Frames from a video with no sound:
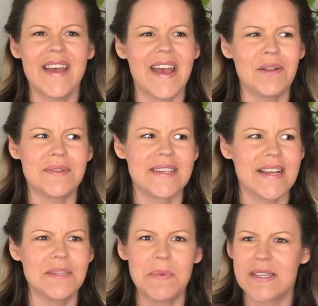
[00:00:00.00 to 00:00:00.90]
And it was
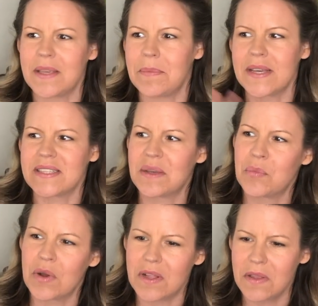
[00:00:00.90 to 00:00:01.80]
nice because I picked
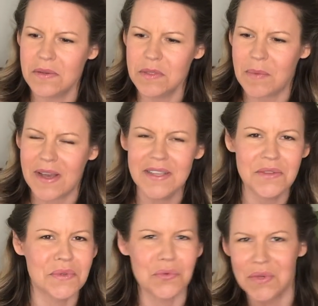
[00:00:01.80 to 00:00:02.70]
somewhere close by, so it
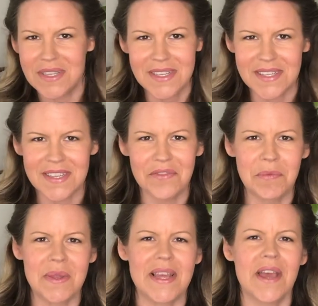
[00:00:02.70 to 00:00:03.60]
was really easy for
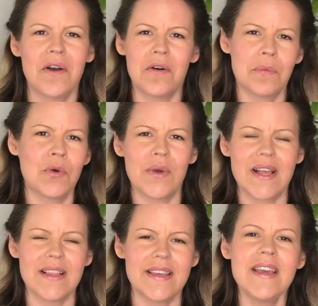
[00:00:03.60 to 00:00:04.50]
me to get home
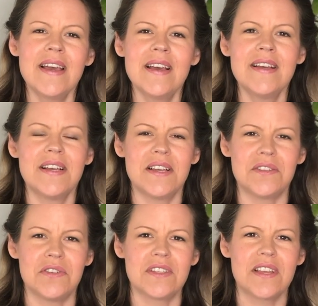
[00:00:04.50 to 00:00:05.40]
quickly as
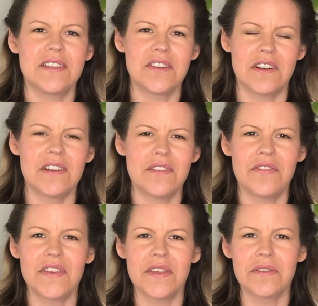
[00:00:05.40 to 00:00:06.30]
soon as I started to
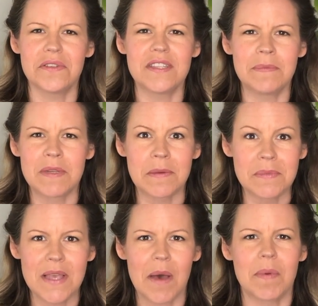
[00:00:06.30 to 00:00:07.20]
feel those
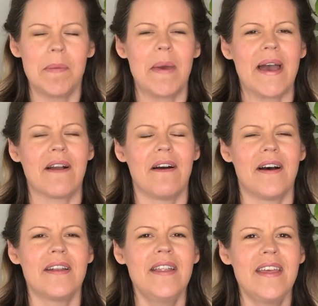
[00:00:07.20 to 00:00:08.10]
symptoms coming back on.